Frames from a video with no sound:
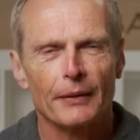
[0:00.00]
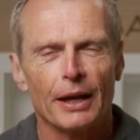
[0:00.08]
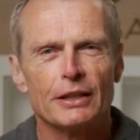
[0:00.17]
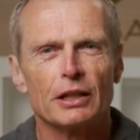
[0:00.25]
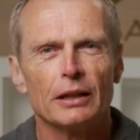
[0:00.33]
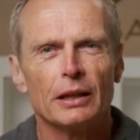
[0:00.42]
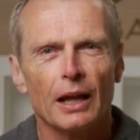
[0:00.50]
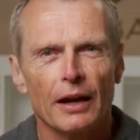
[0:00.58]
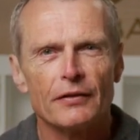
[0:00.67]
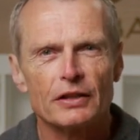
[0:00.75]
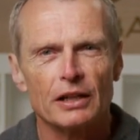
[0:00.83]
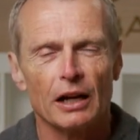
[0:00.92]
It's a
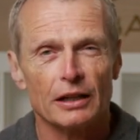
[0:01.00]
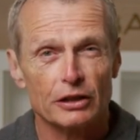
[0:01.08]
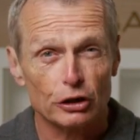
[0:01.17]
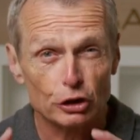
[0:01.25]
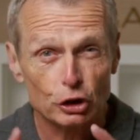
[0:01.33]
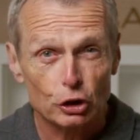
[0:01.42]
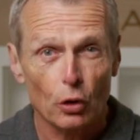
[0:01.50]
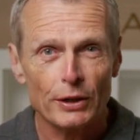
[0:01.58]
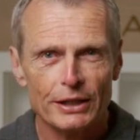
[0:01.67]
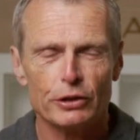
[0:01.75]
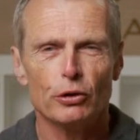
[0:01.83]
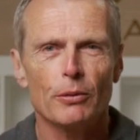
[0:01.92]
lifestyle. It's a
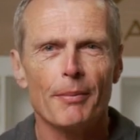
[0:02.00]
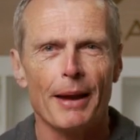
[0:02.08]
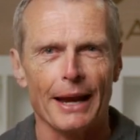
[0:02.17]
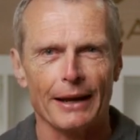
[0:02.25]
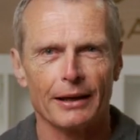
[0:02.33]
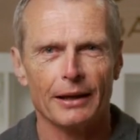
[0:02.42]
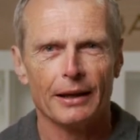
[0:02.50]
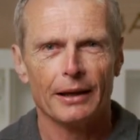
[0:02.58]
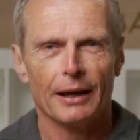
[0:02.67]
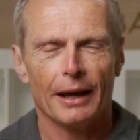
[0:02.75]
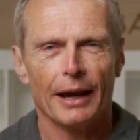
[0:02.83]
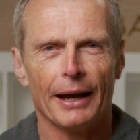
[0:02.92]
choice you make.
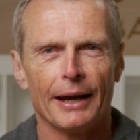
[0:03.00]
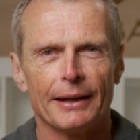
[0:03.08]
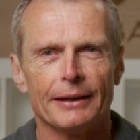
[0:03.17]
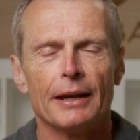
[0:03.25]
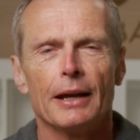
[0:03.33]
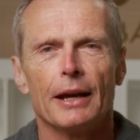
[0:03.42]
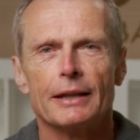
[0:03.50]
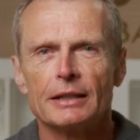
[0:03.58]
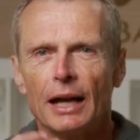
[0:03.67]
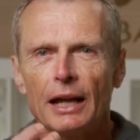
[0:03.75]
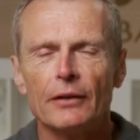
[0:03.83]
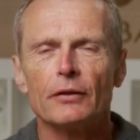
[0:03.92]
And it's
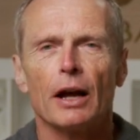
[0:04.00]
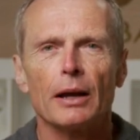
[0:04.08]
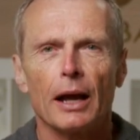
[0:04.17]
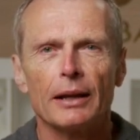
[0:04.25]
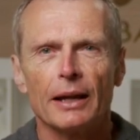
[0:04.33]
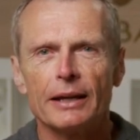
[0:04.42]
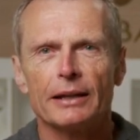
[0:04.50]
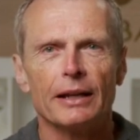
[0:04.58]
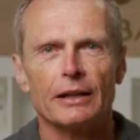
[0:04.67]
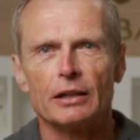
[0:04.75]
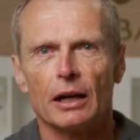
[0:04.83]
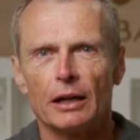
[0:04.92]
kind of, I liken
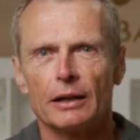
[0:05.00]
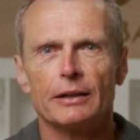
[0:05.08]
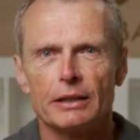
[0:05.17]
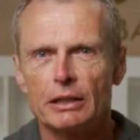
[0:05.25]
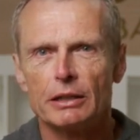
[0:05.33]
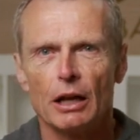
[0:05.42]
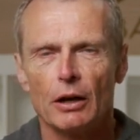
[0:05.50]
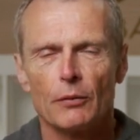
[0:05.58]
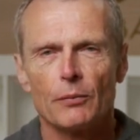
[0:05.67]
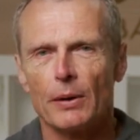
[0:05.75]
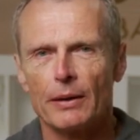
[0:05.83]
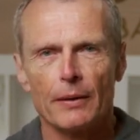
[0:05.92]
it to hunters,
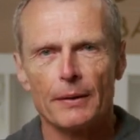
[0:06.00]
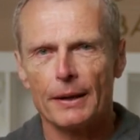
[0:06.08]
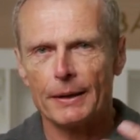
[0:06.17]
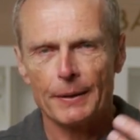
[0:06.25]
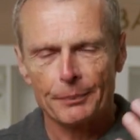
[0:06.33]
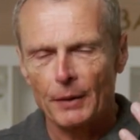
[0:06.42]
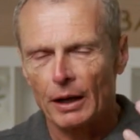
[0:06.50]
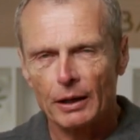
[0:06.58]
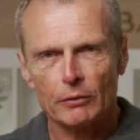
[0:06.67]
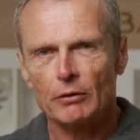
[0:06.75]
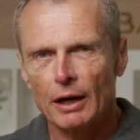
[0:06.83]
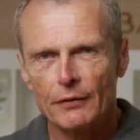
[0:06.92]
whether they
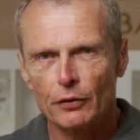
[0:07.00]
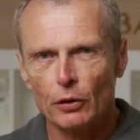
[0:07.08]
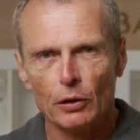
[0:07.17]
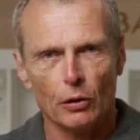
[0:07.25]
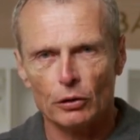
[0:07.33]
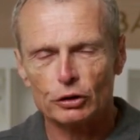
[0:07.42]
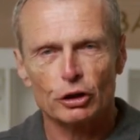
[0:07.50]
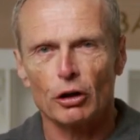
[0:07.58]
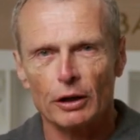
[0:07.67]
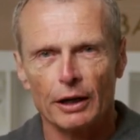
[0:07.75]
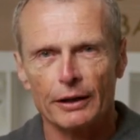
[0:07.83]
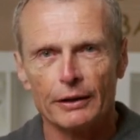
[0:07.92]
hunt rifle or
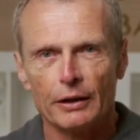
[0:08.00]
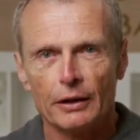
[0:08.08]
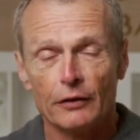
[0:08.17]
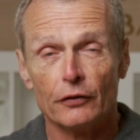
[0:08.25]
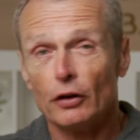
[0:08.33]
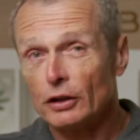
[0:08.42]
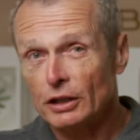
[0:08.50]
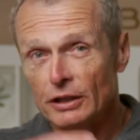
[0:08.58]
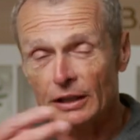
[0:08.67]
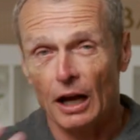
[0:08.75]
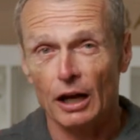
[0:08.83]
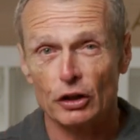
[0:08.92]
shotgun versus
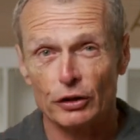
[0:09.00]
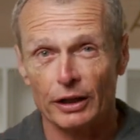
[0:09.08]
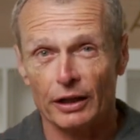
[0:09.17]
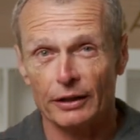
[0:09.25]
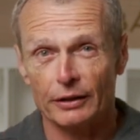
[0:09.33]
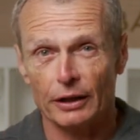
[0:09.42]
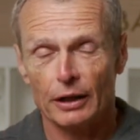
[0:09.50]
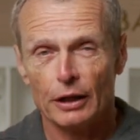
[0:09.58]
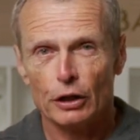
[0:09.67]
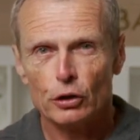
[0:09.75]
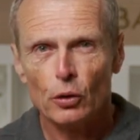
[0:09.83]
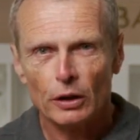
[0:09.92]
an archery hunter.
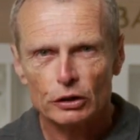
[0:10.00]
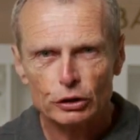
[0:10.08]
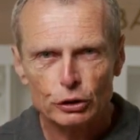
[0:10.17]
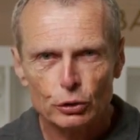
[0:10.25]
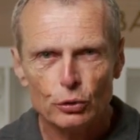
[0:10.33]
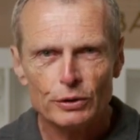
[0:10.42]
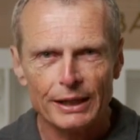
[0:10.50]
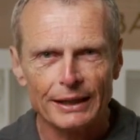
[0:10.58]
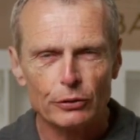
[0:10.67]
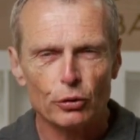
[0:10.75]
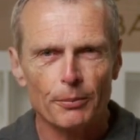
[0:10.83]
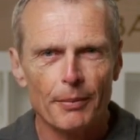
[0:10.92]
You are choosing
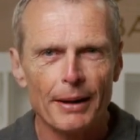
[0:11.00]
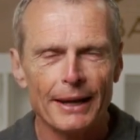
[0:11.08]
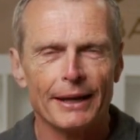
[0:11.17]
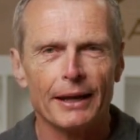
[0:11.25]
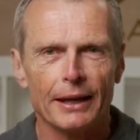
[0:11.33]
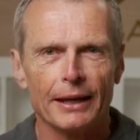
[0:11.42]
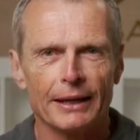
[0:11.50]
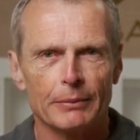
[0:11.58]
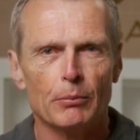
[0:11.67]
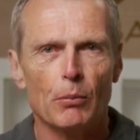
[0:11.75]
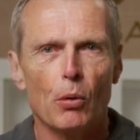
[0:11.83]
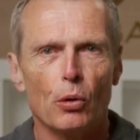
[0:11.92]
to make it
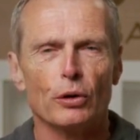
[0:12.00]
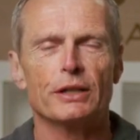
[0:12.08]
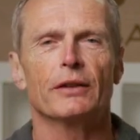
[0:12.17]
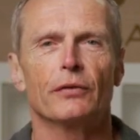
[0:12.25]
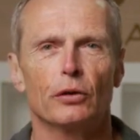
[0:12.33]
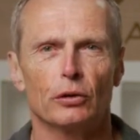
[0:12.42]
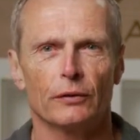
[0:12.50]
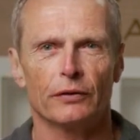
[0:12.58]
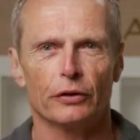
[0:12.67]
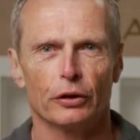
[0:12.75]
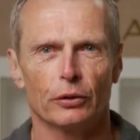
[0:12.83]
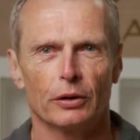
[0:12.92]
more difficult for
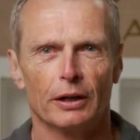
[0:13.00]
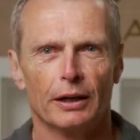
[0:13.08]
you.